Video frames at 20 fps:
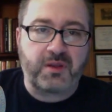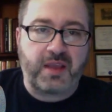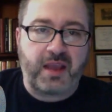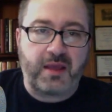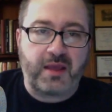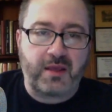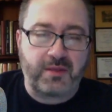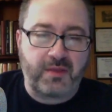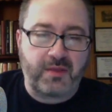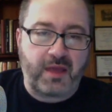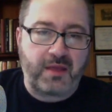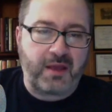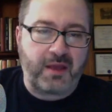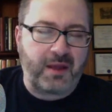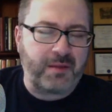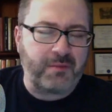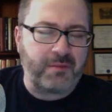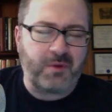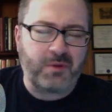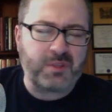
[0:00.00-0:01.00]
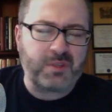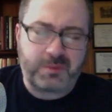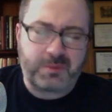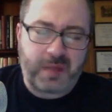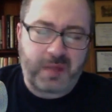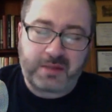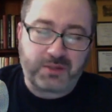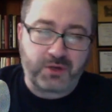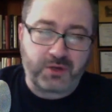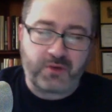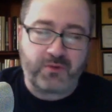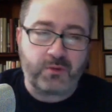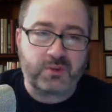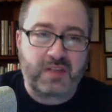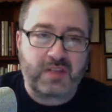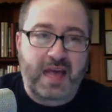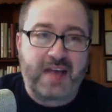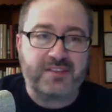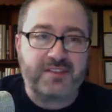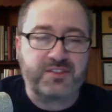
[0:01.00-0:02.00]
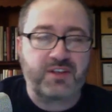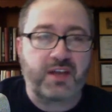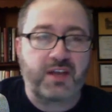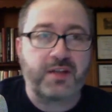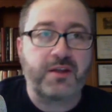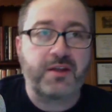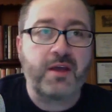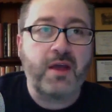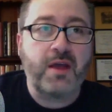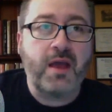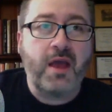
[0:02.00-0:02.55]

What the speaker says: not sure if it was last night.